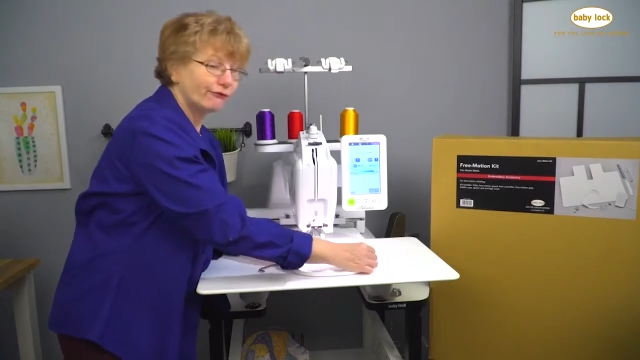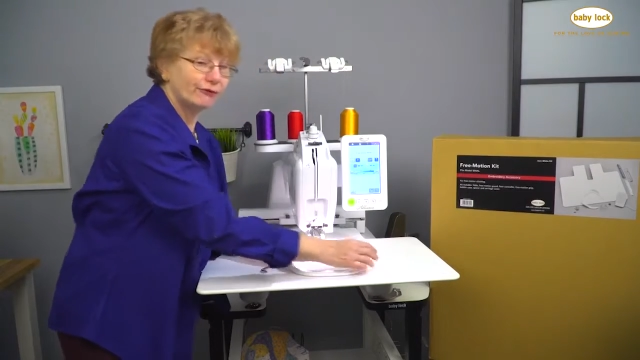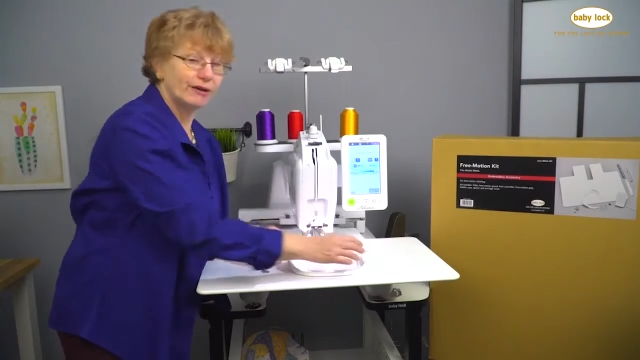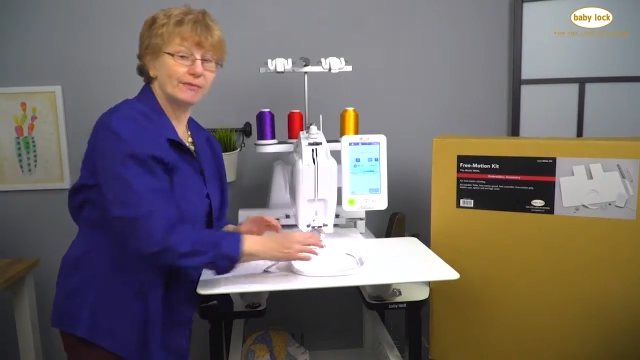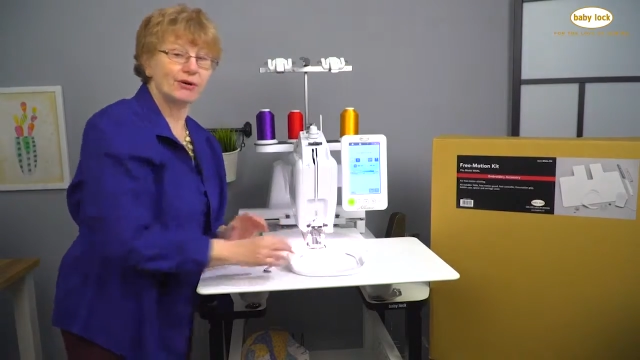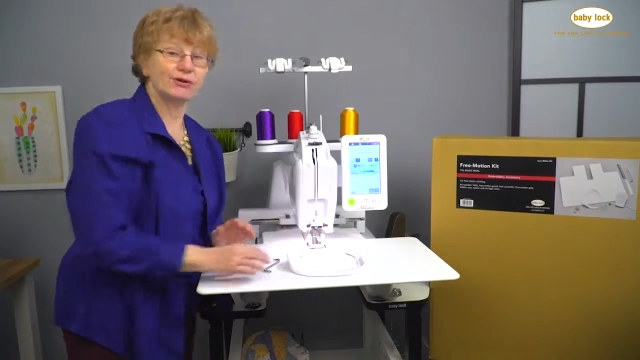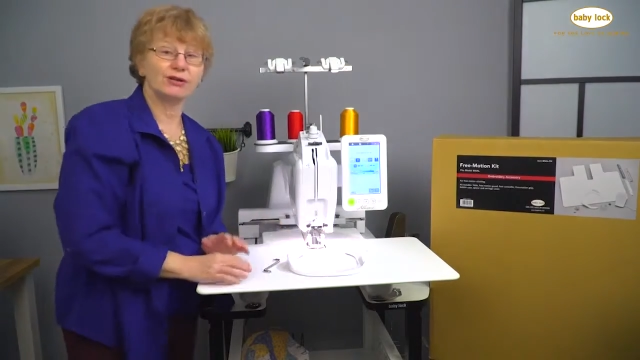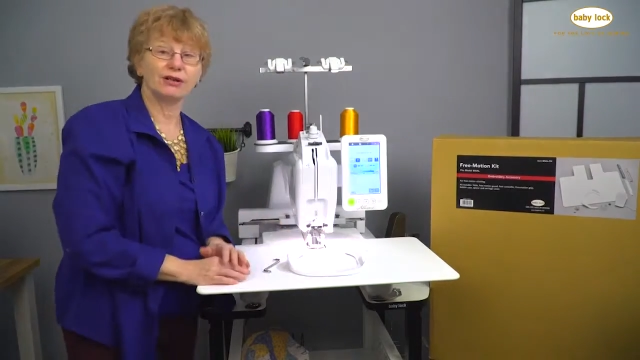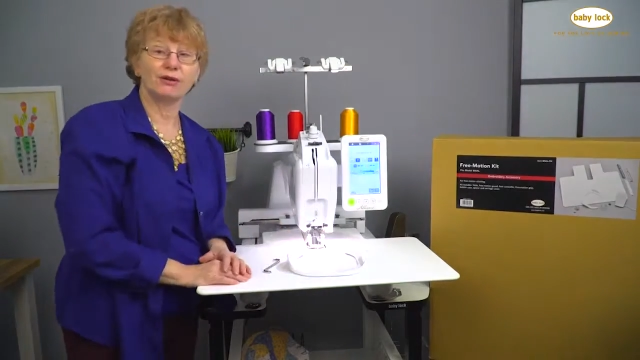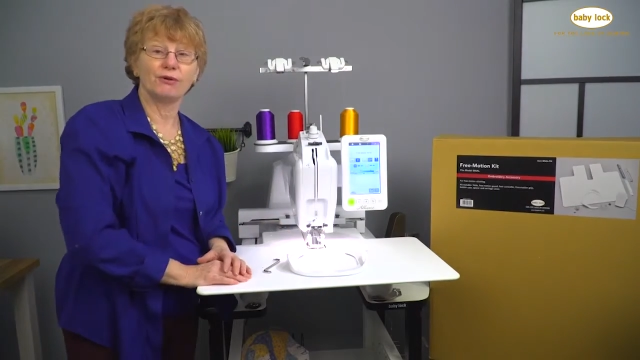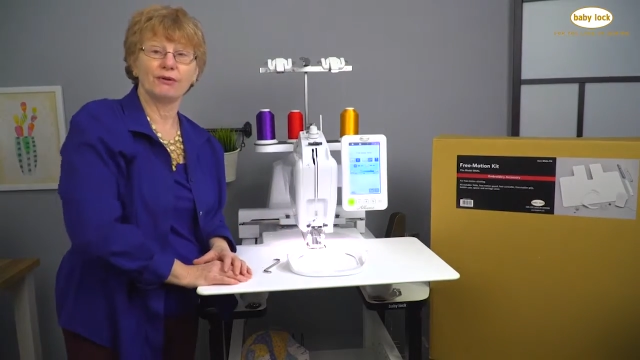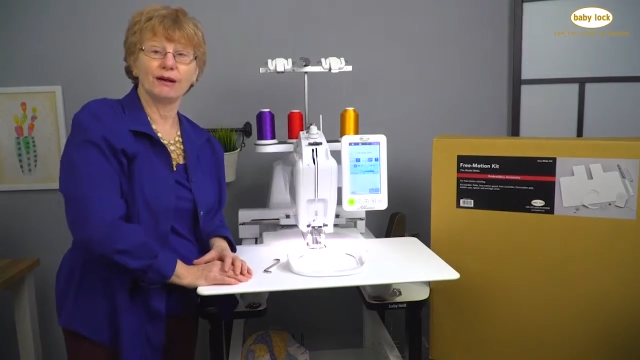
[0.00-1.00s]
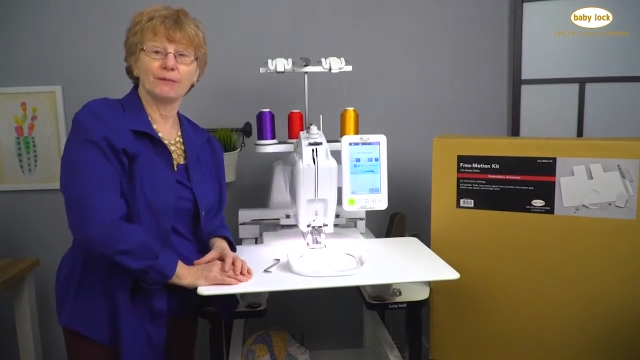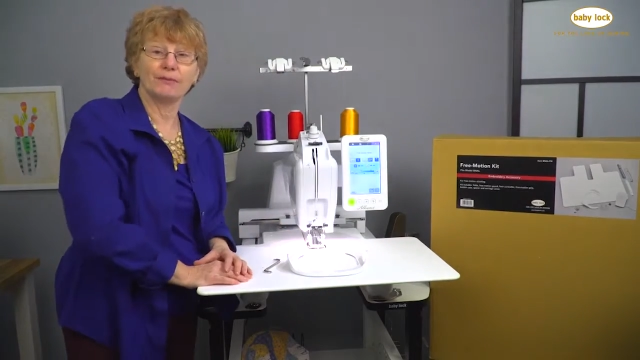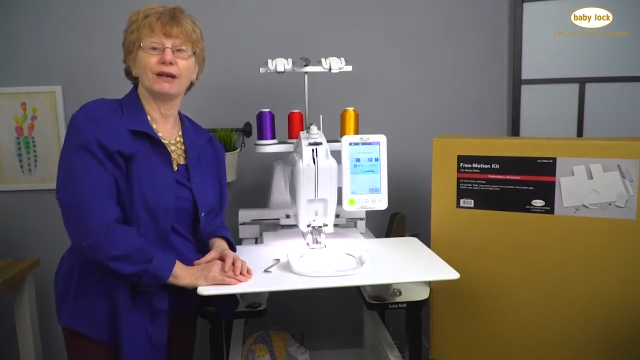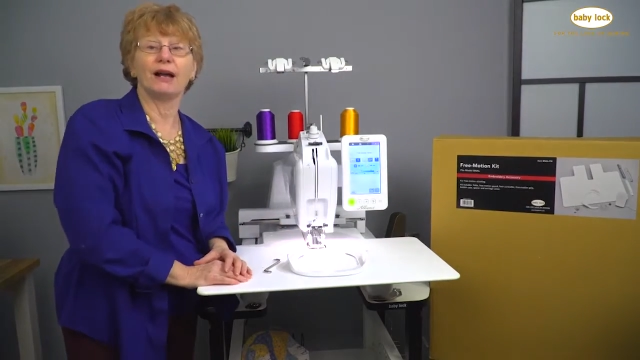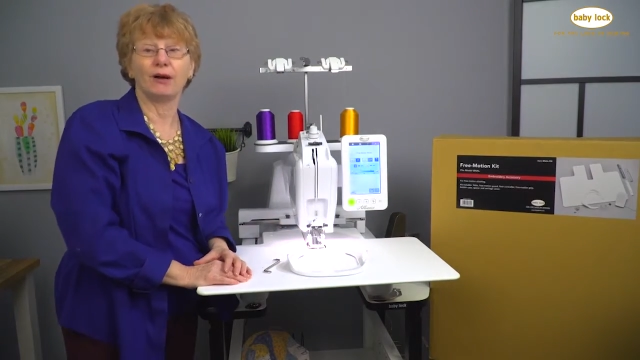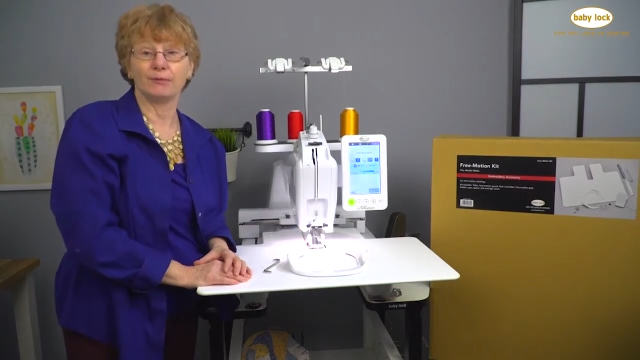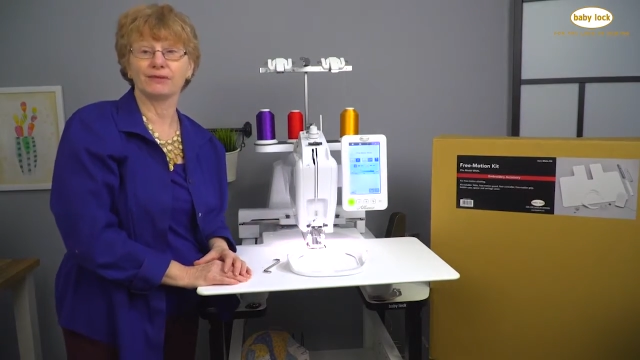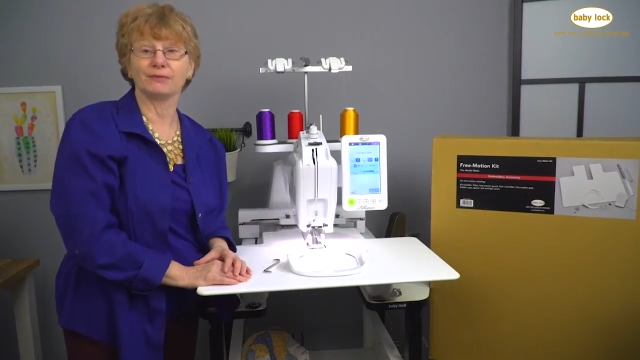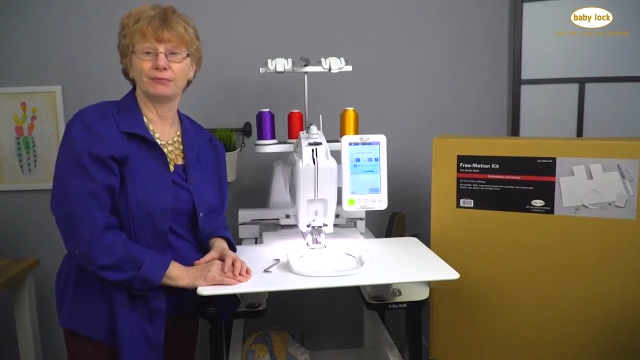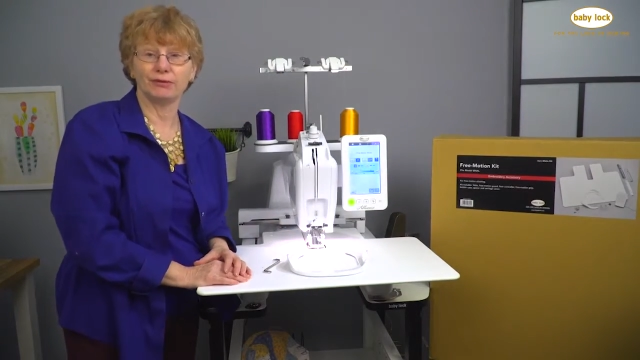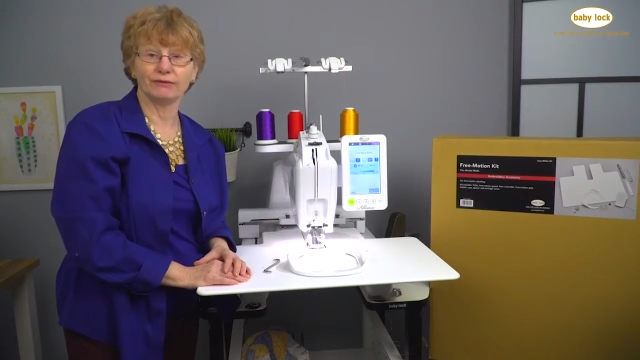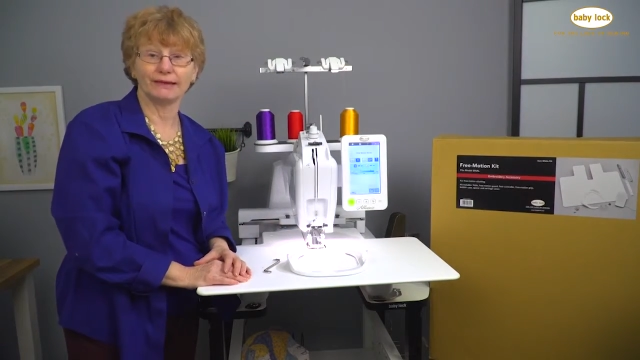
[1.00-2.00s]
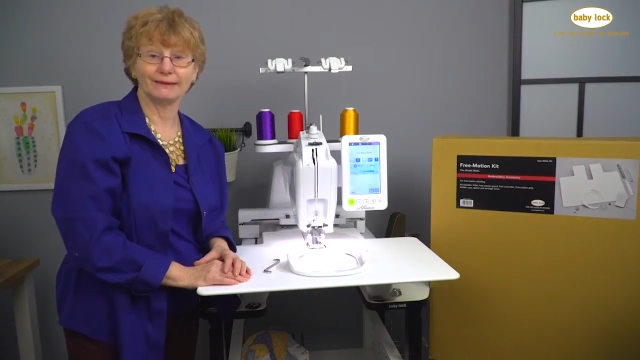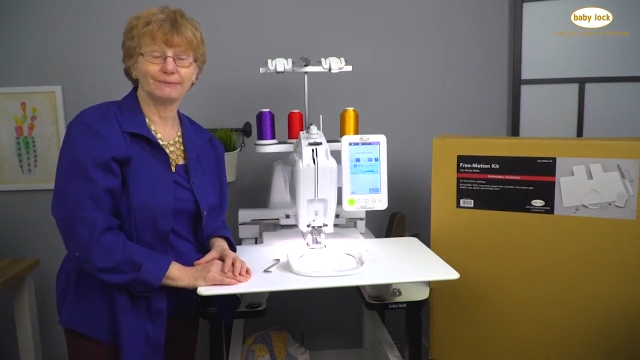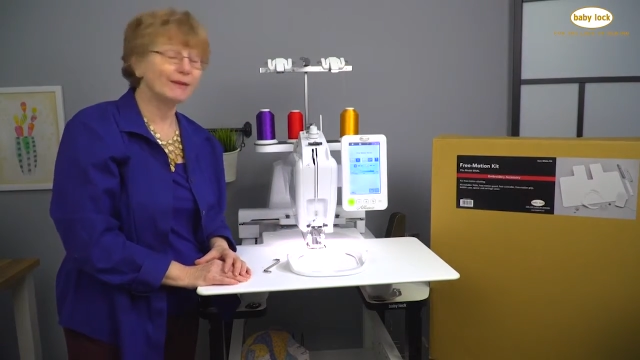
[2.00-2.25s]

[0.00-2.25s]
free motion grip to help us move it.